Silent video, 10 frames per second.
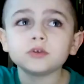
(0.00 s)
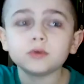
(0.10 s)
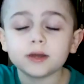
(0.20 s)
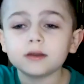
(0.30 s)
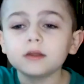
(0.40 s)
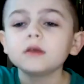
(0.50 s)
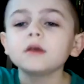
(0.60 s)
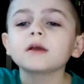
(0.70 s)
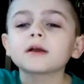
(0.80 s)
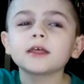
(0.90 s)
you it
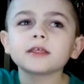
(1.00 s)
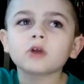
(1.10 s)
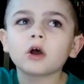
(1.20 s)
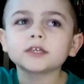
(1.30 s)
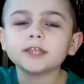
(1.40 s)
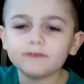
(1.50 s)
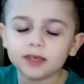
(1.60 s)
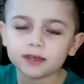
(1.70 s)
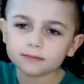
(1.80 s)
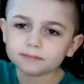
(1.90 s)
because it's on TV.